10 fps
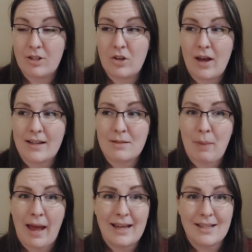you had to
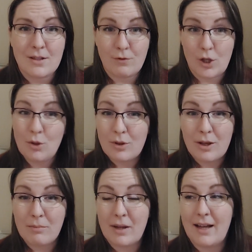pay to view
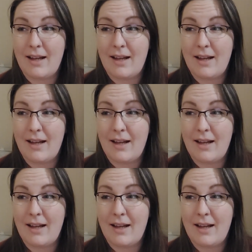them,